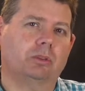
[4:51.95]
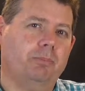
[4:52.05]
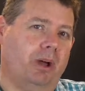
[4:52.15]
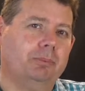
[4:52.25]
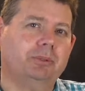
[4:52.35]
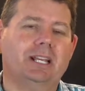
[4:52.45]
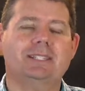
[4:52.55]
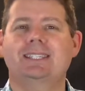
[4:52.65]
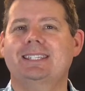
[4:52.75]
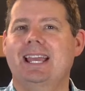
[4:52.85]
The Bible
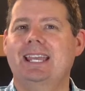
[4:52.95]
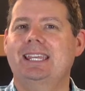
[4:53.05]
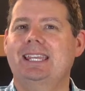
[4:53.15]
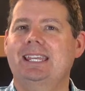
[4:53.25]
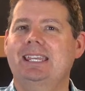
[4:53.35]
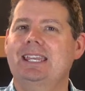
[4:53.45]
doesn't say he